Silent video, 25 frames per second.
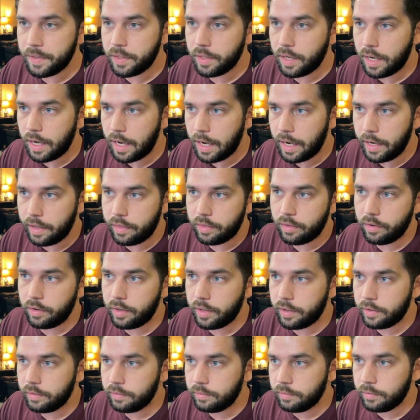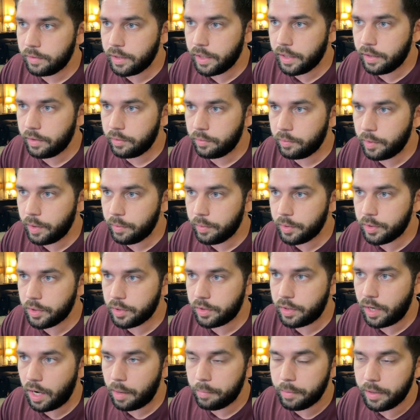I thought that we were
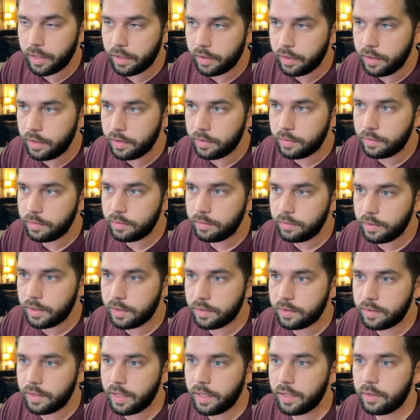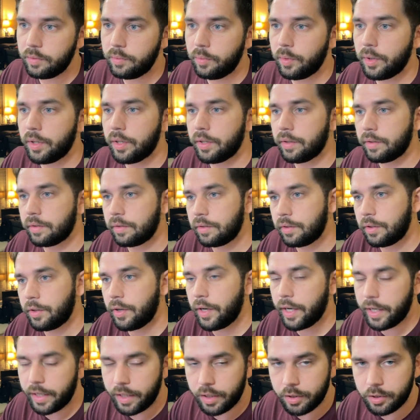just copying this. Instead, we're
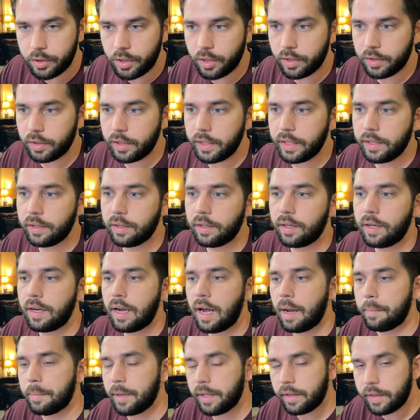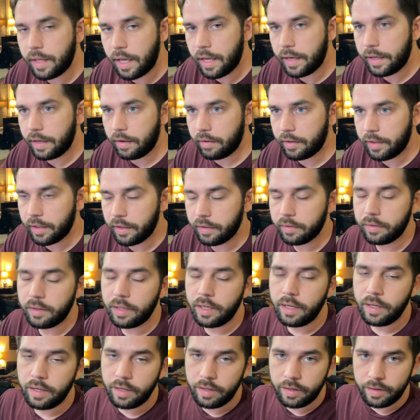creating a shared link, copying that down here.
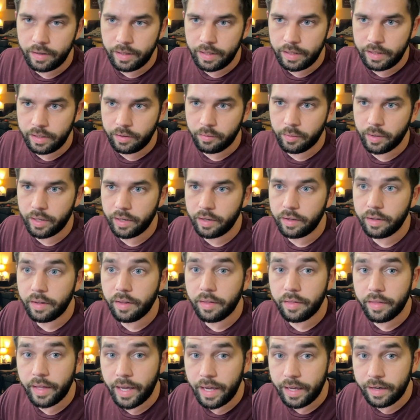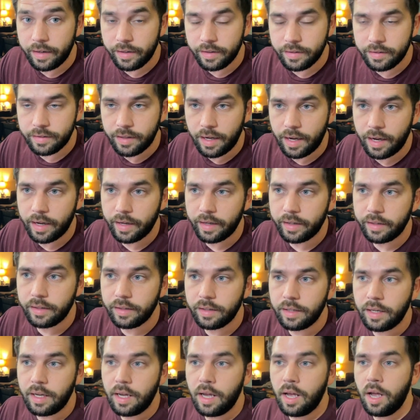Anyway, that aside,
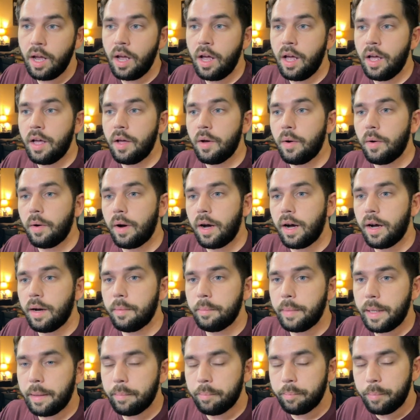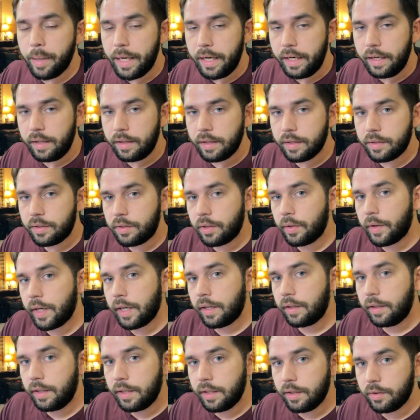embedding this
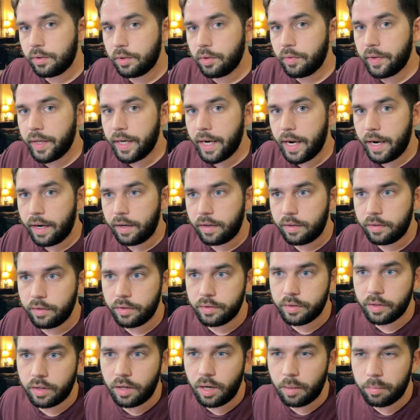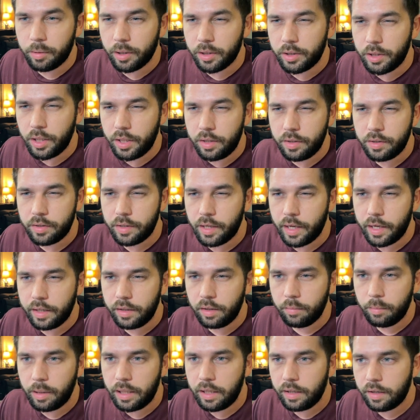directly into React, there's a couple of changes I had
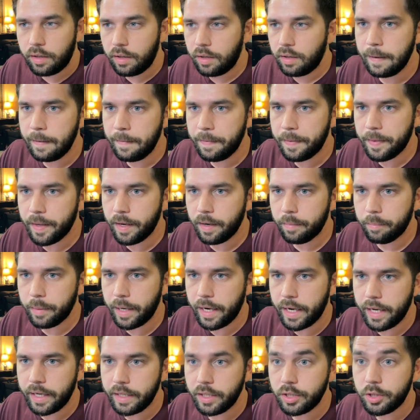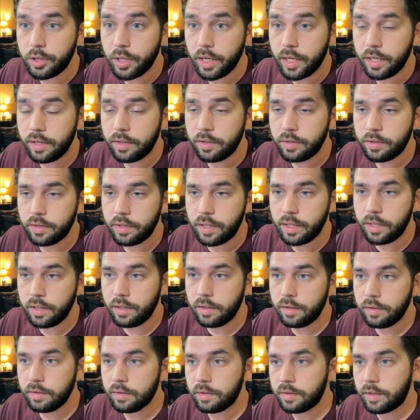to make. I had to change
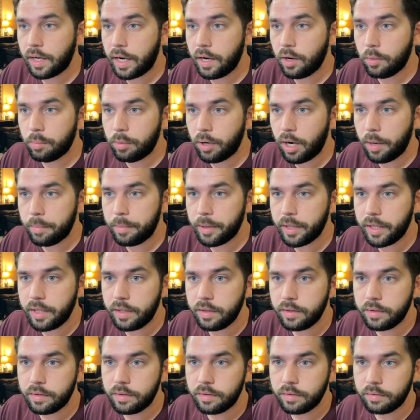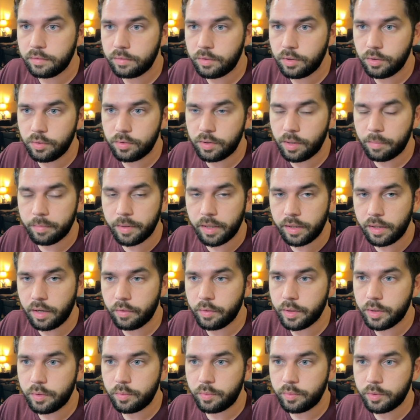the style properties to something that
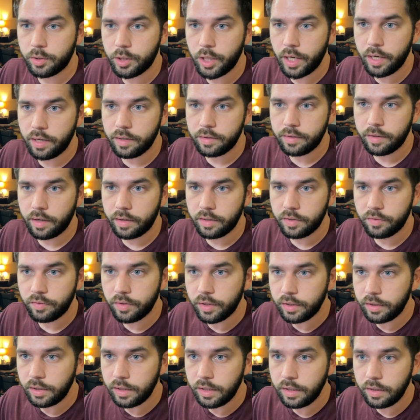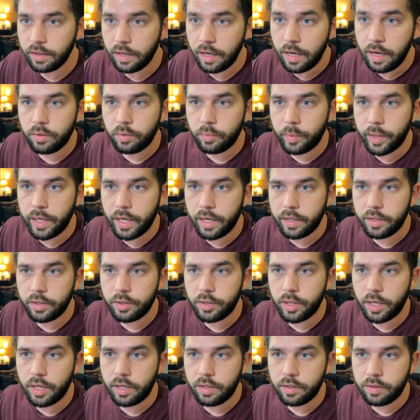was JSX friendly. We had to
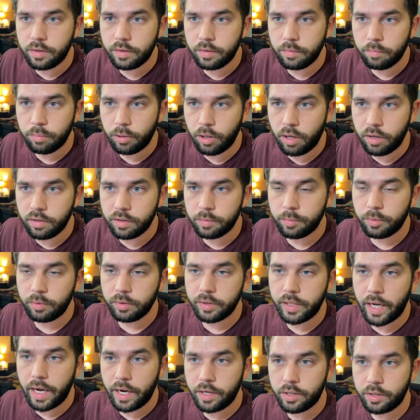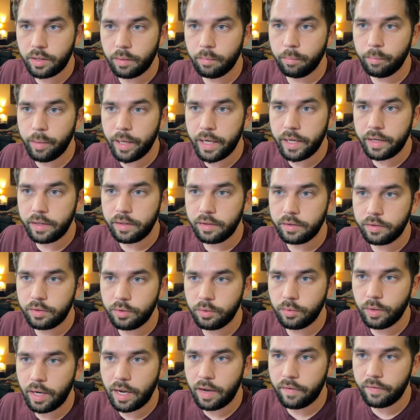change plausible-embed
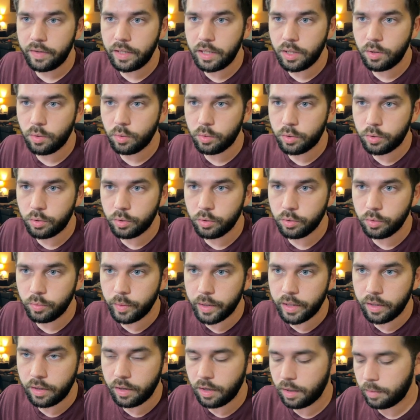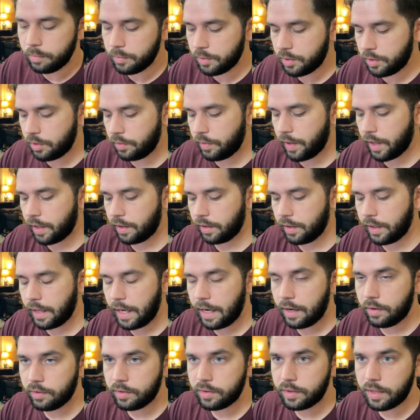to have equal true. When it comes directly
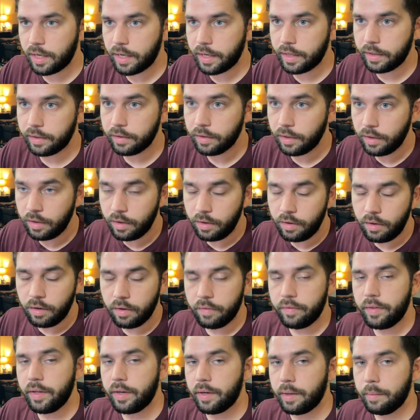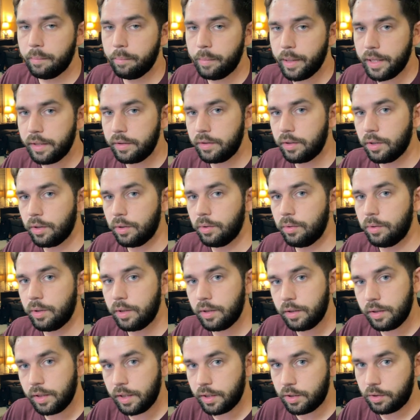outside of their embed code,
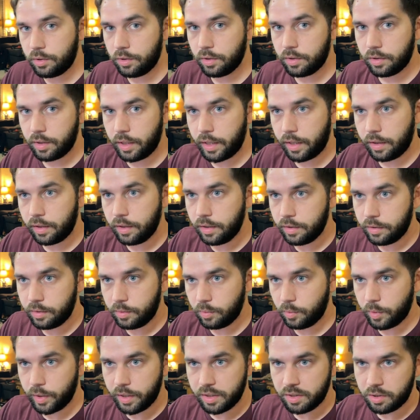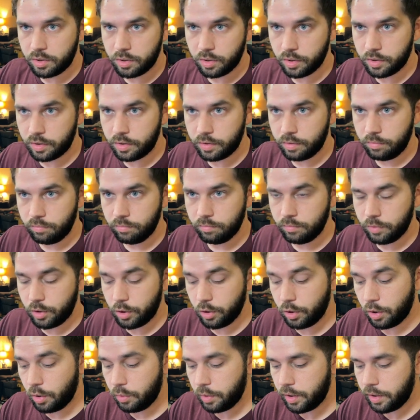it's just like this, where it's just
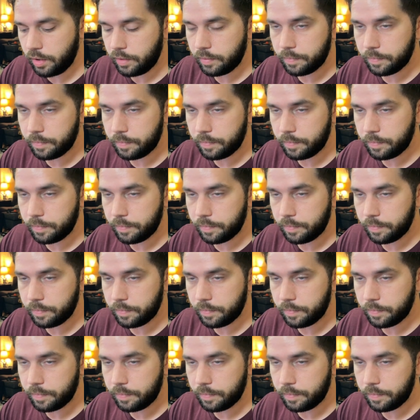denoted.